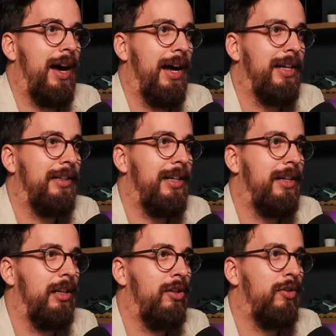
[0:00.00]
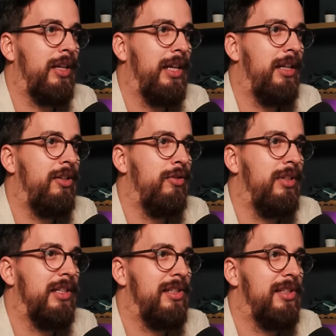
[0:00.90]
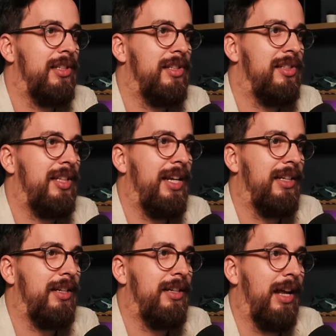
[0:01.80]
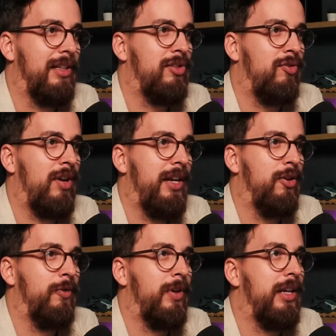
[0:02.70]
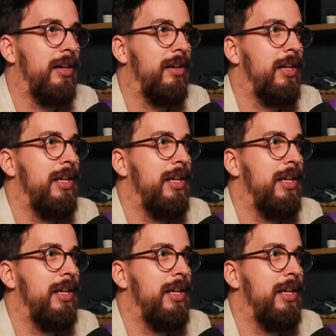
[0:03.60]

I can take a look into this state that's right over here.